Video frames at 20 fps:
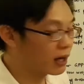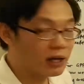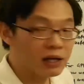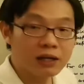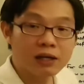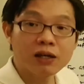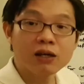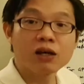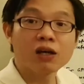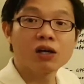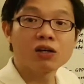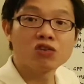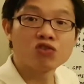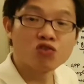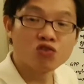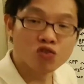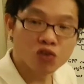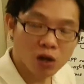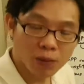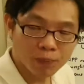a
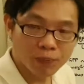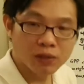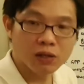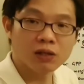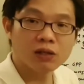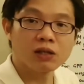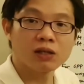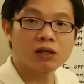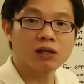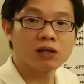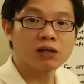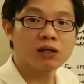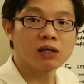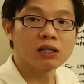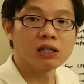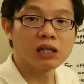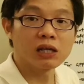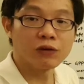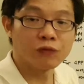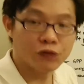drop
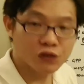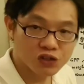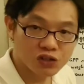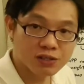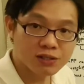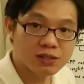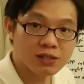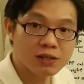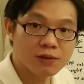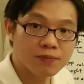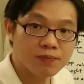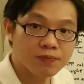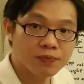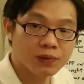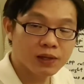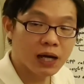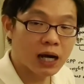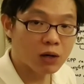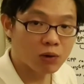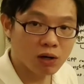in efficiency.
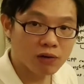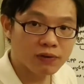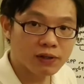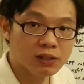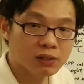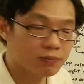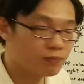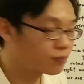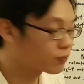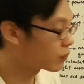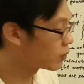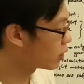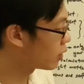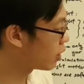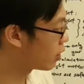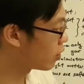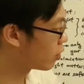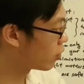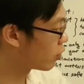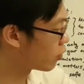However,
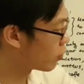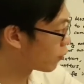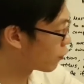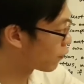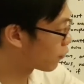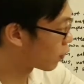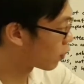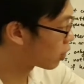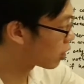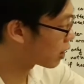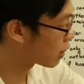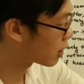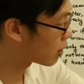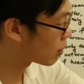for